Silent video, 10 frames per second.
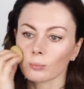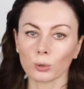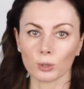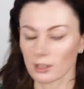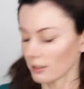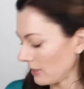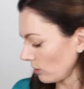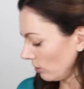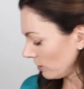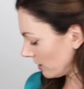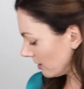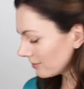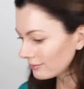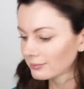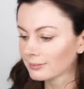put in the middle.
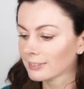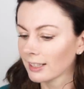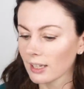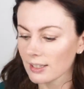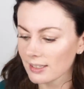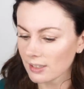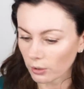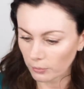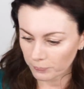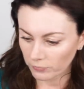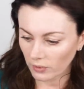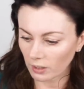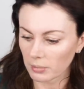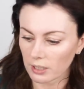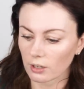So
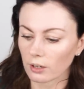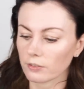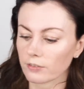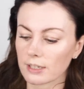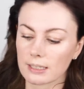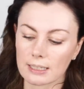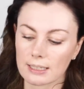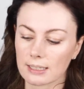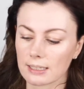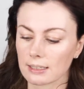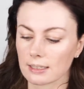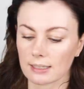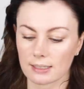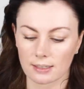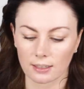a bit of
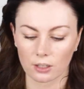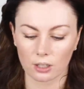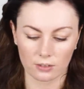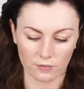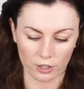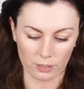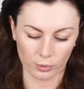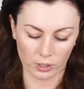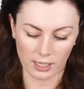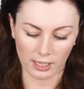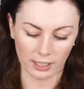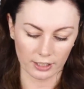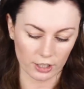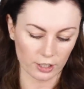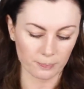Stila convertible
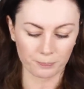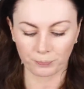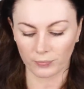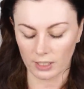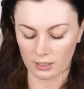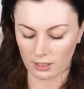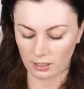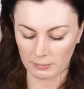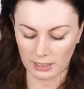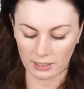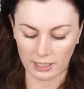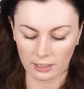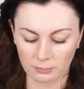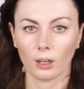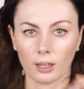color in
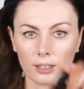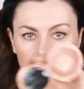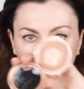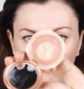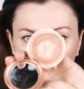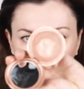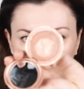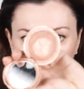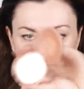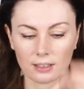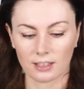Camellia. You know, a nice,